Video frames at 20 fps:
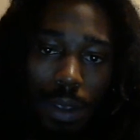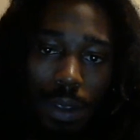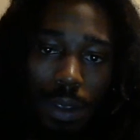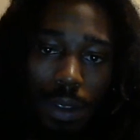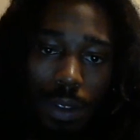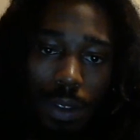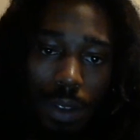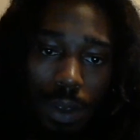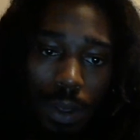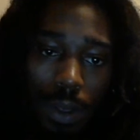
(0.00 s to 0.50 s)

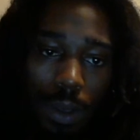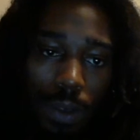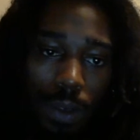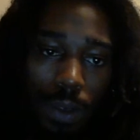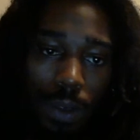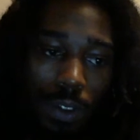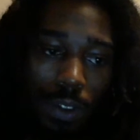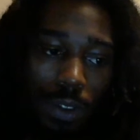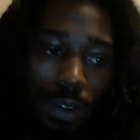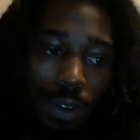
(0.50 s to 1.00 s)
So those
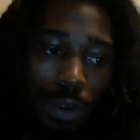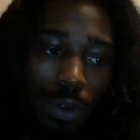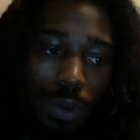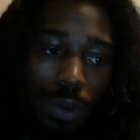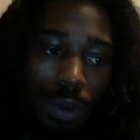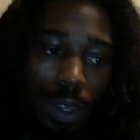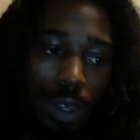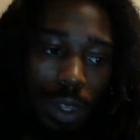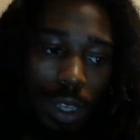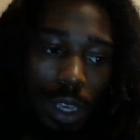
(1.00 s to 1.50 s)
are
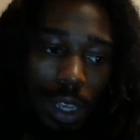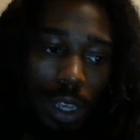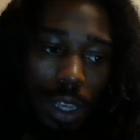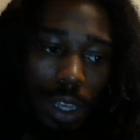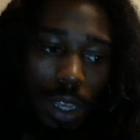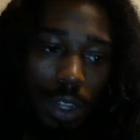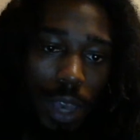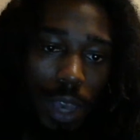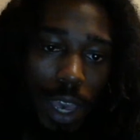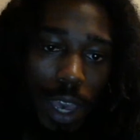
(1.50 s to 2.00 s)
two, and then
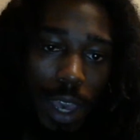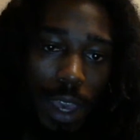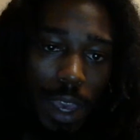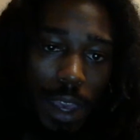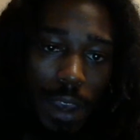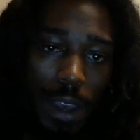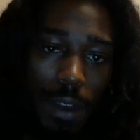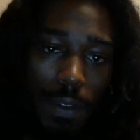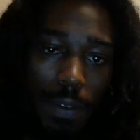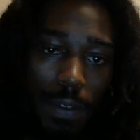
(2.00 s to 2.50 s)
you
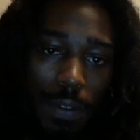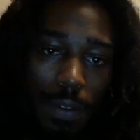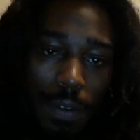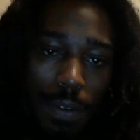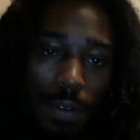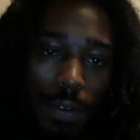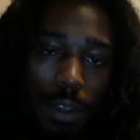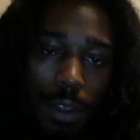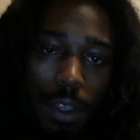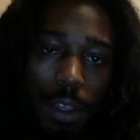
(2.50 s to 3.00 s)
have
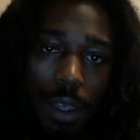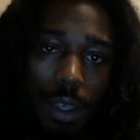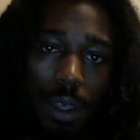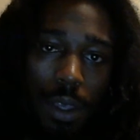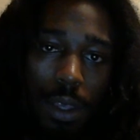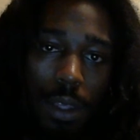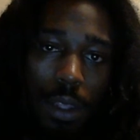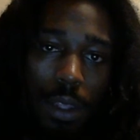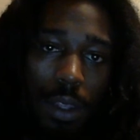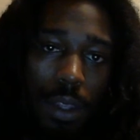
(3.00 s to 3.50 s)

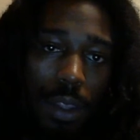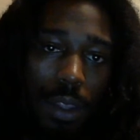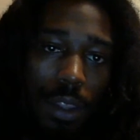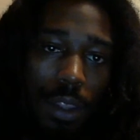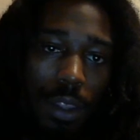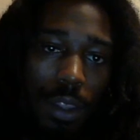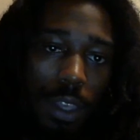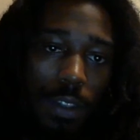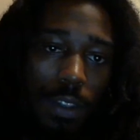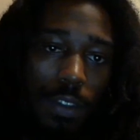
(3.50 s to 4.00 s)

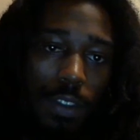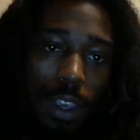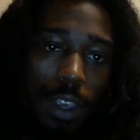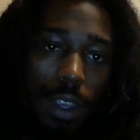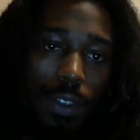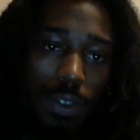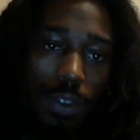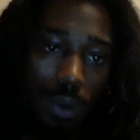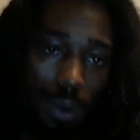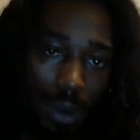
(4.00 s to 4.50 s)
the
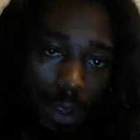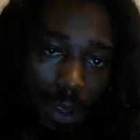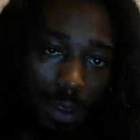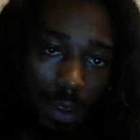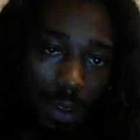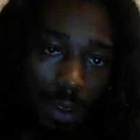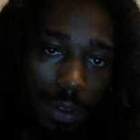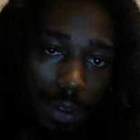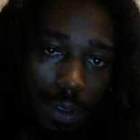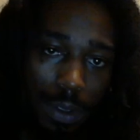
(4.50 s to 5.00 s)

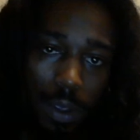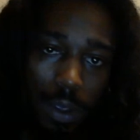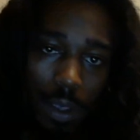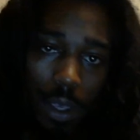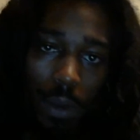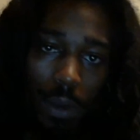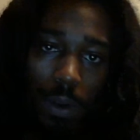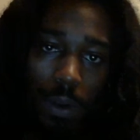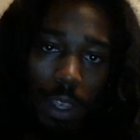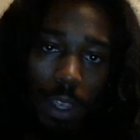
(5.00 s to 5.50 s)
insectoids
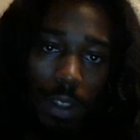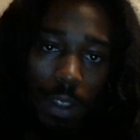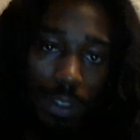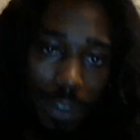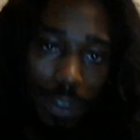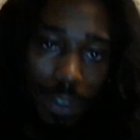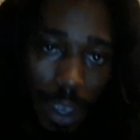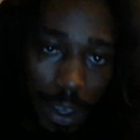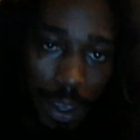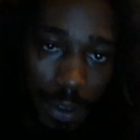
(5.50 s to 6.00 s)
or
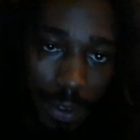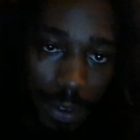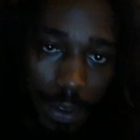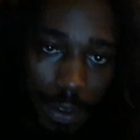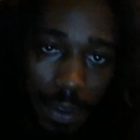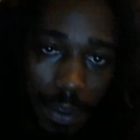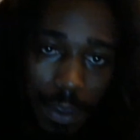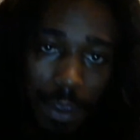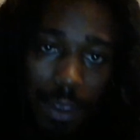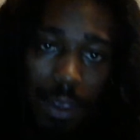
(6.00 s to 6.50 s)
insects.